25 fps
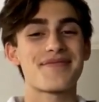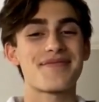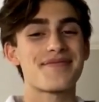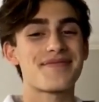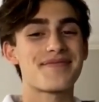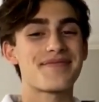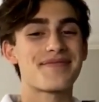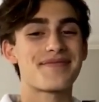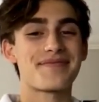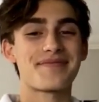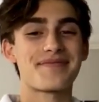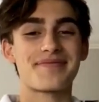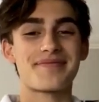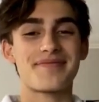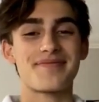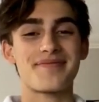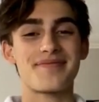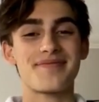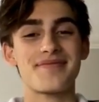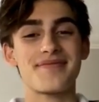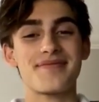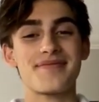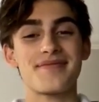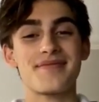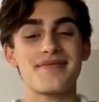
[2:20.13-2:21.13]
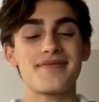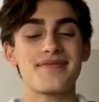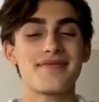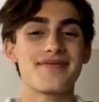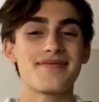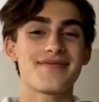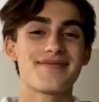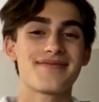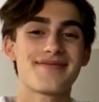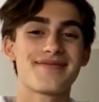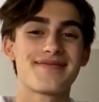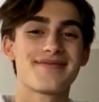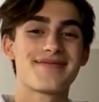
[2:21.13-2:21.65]

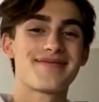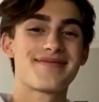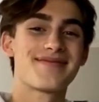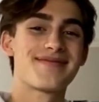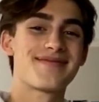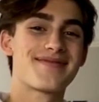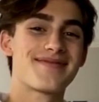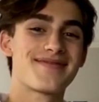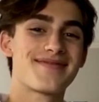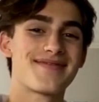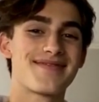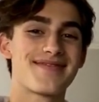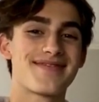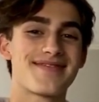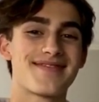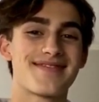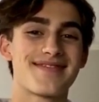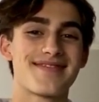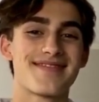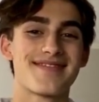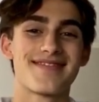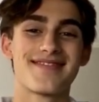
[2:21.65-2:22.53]
No words are spoken by the person on screen.